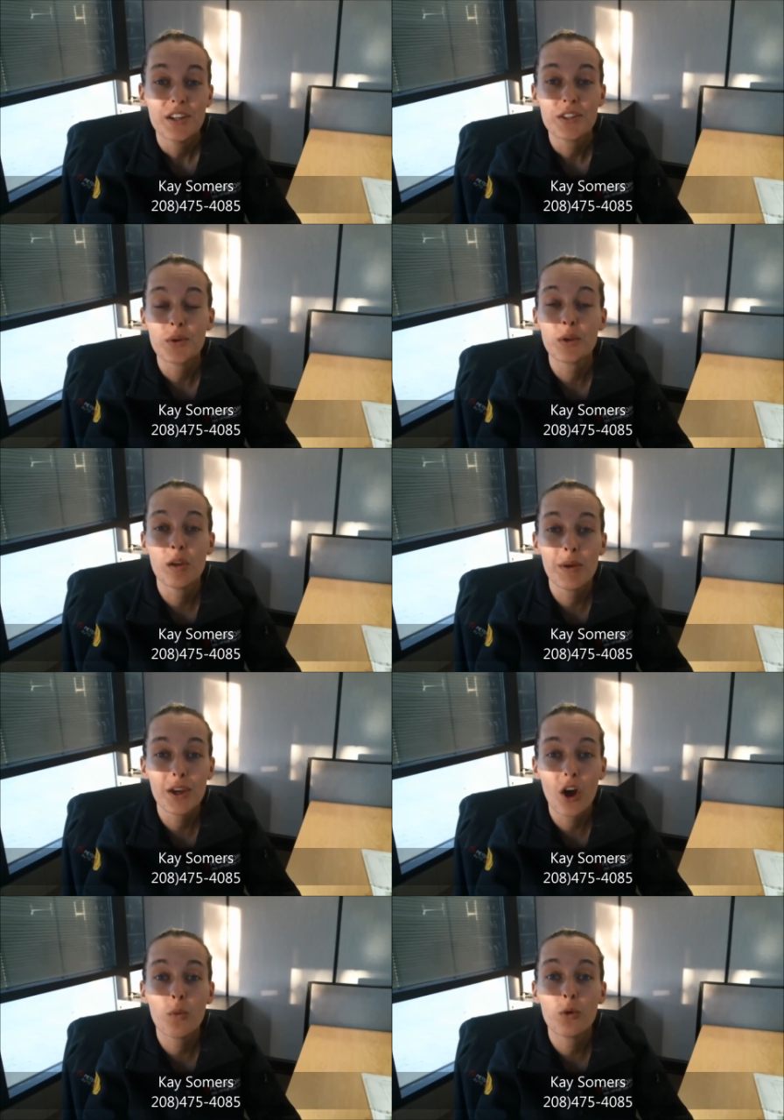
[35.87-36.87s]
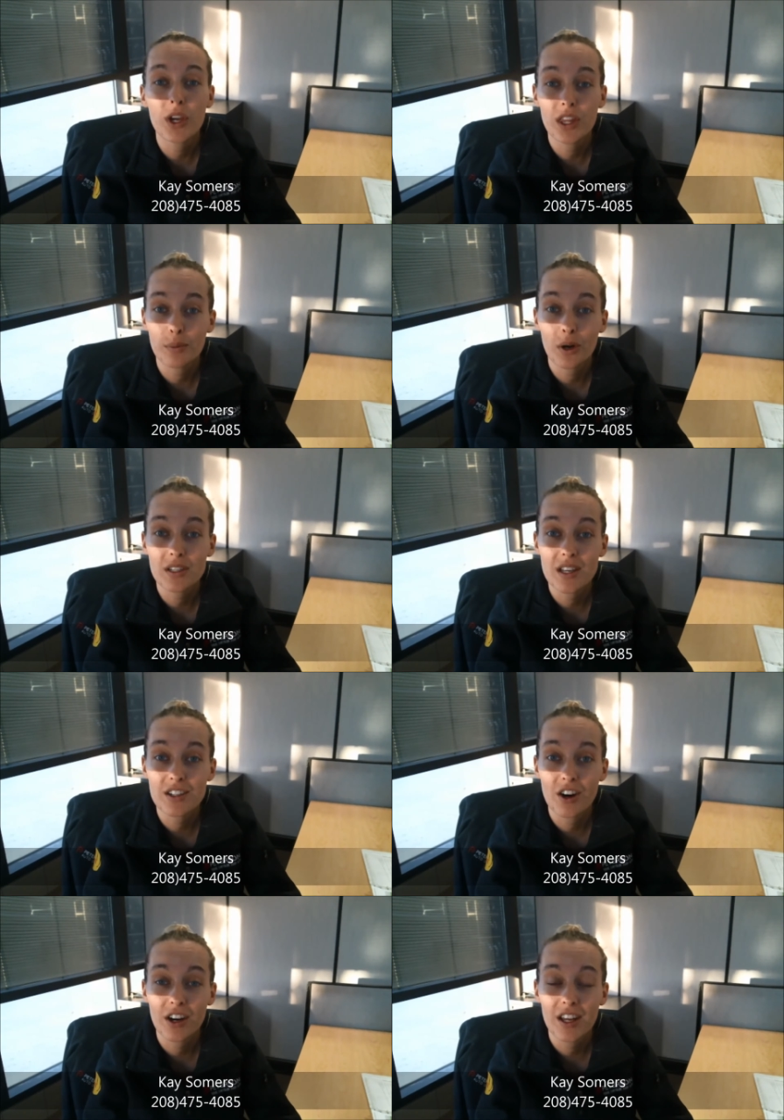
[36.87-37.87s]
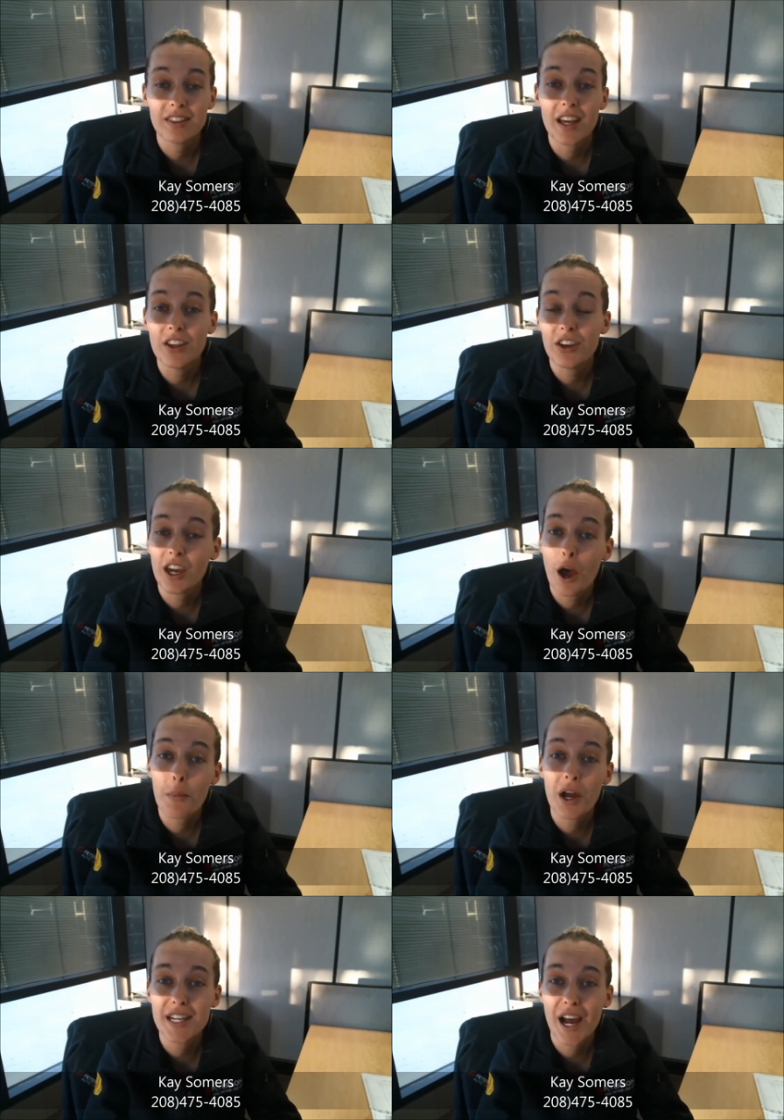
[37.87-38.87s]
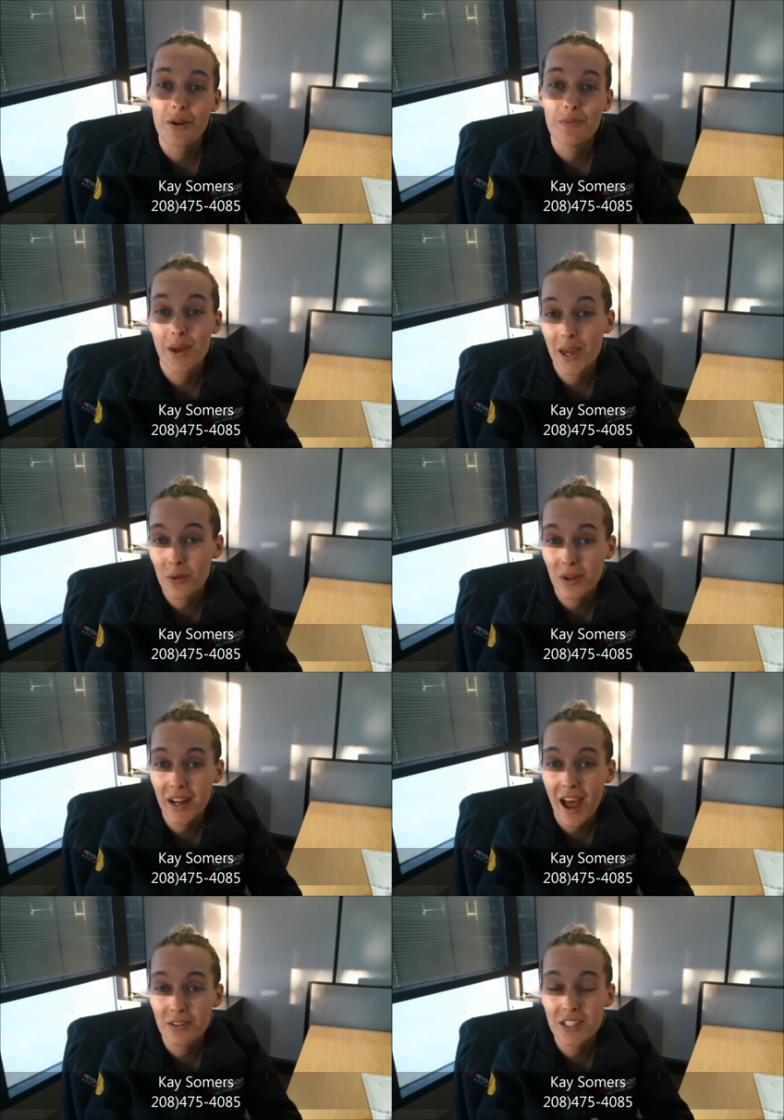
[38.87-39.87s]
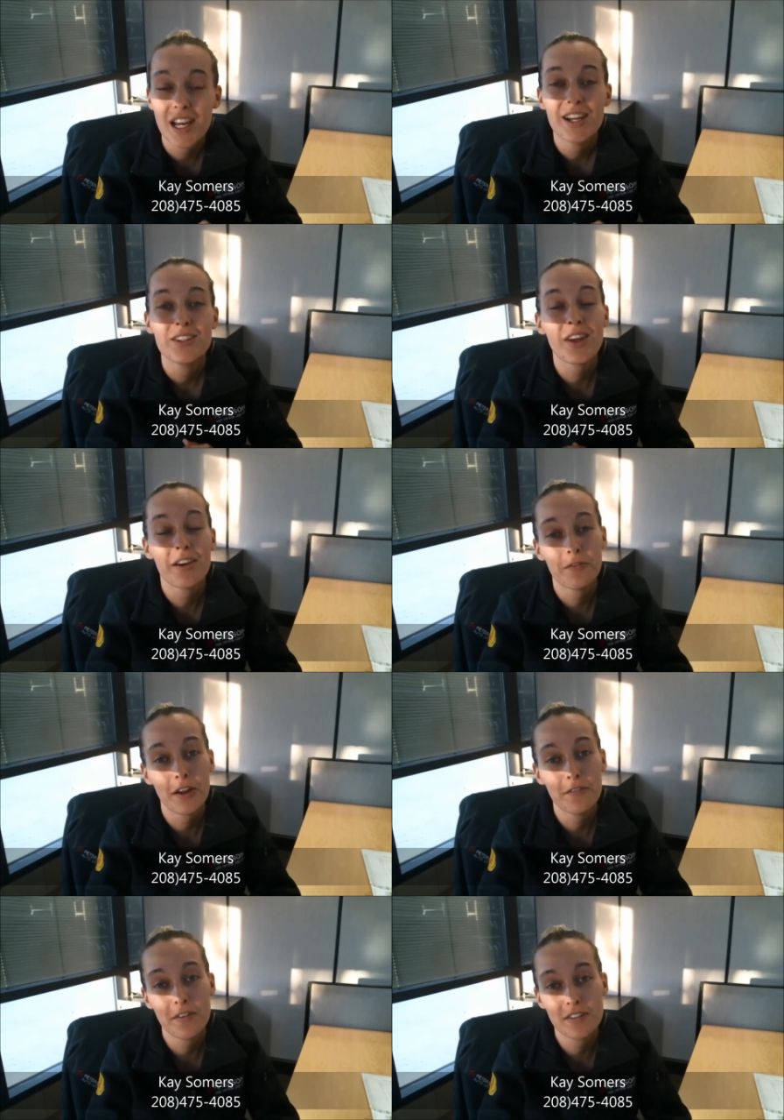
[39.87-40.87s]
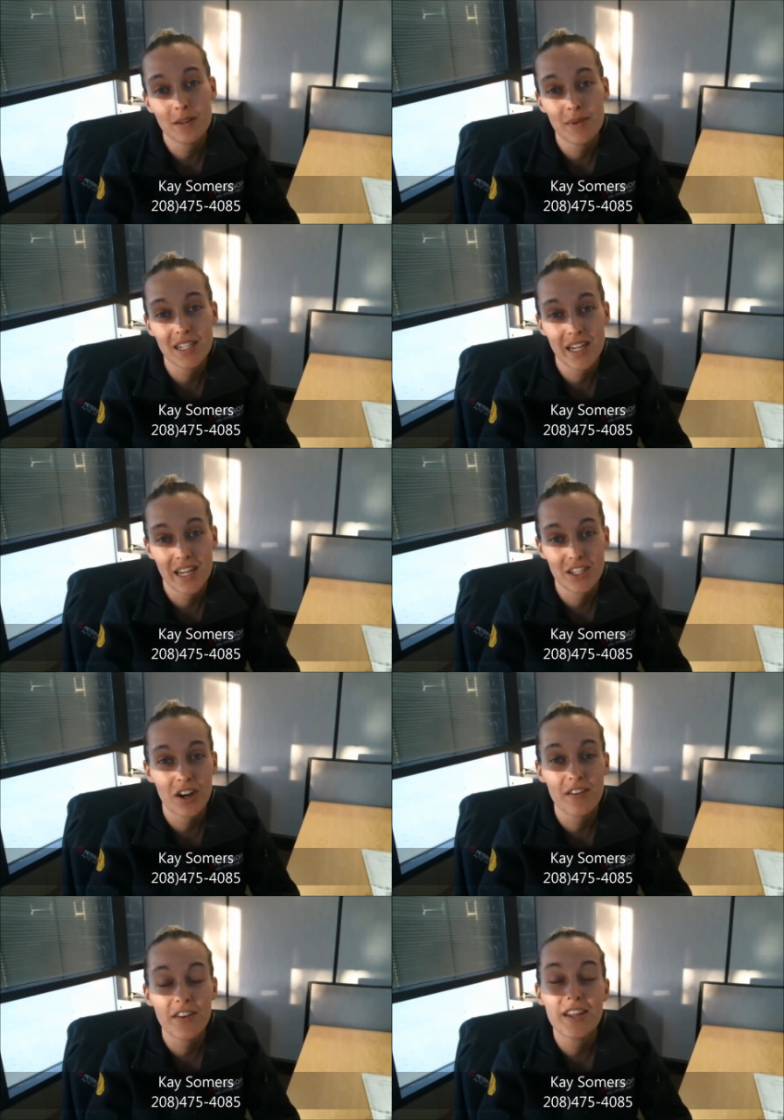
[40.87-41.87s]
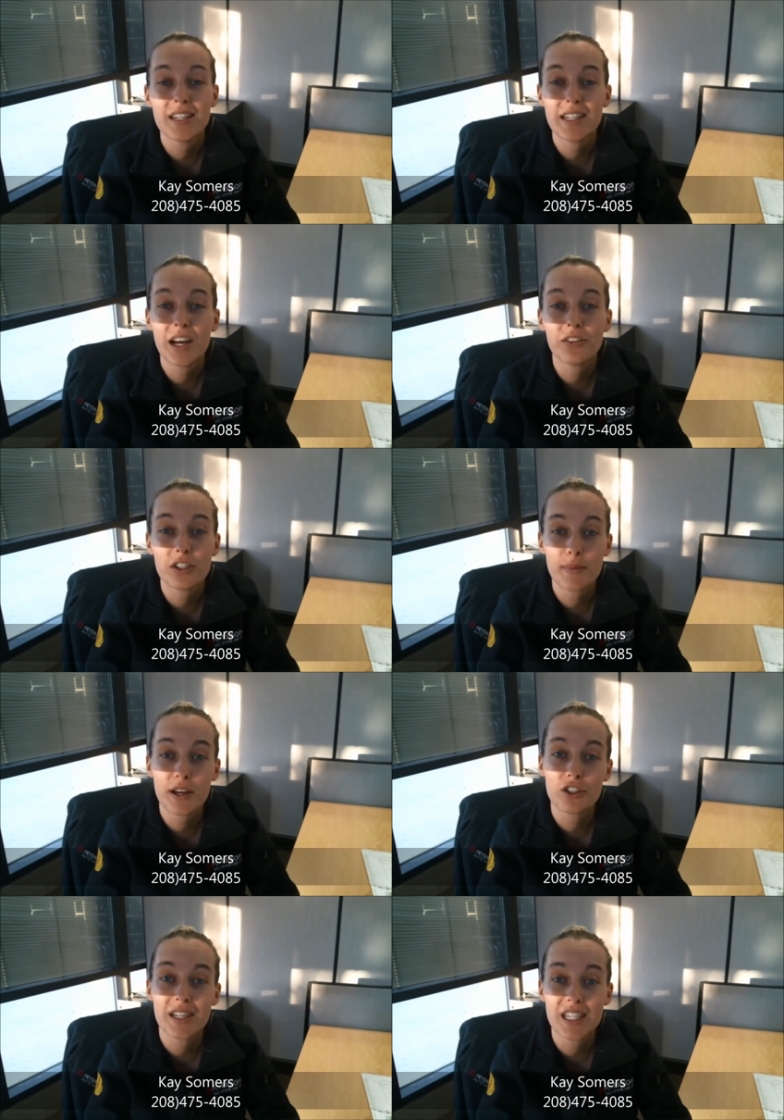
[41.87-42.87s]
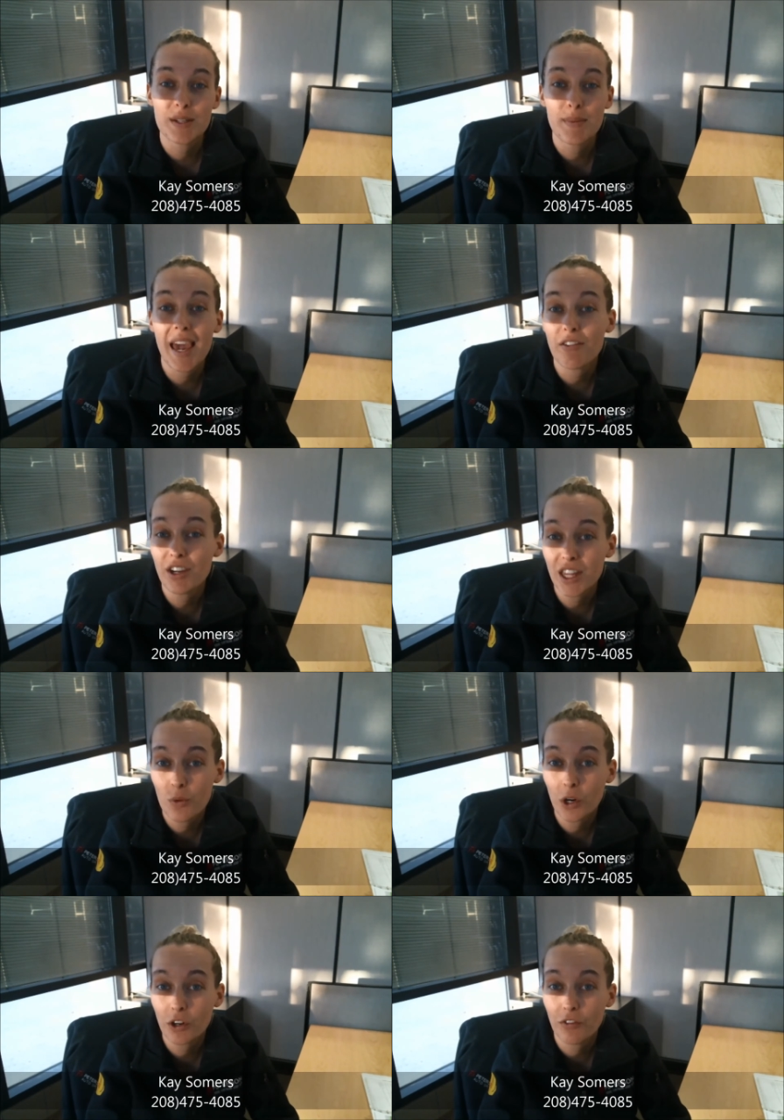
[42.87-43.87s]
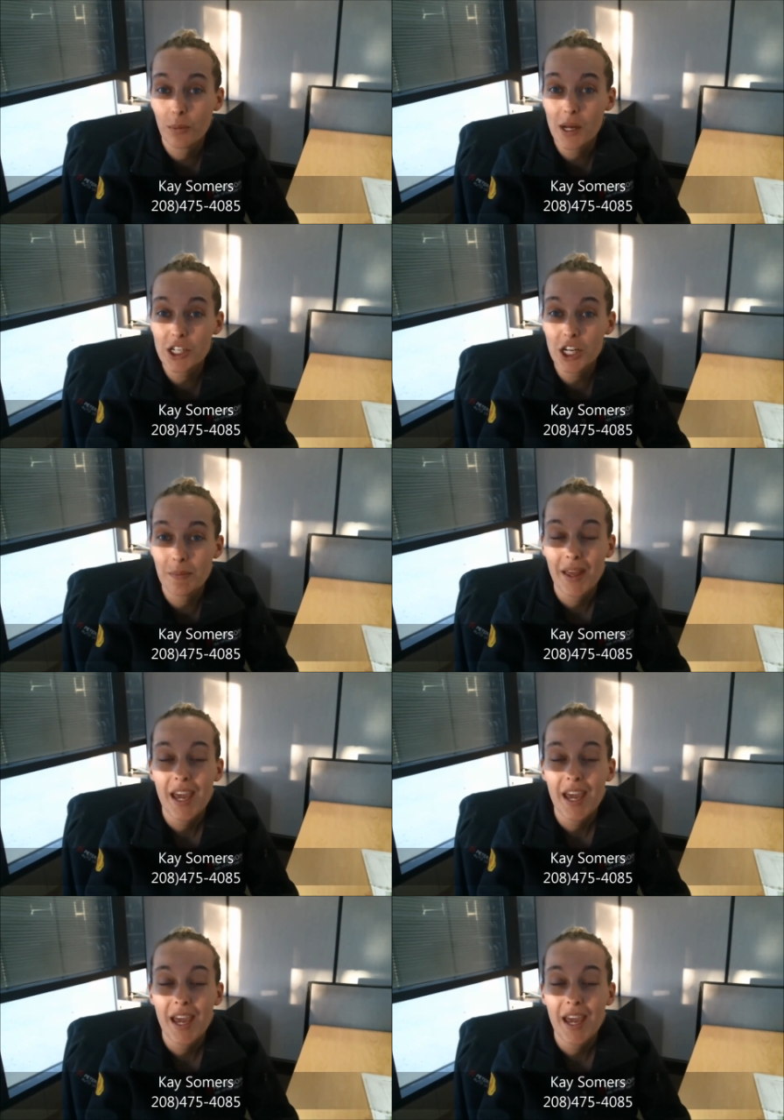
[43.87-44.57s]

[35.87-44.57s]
So give me a call. We'll get get the process started. Then you can come on down, pick one out, do that fun 15 minute test drive, and sit down with your specialist to make everything work for your budget.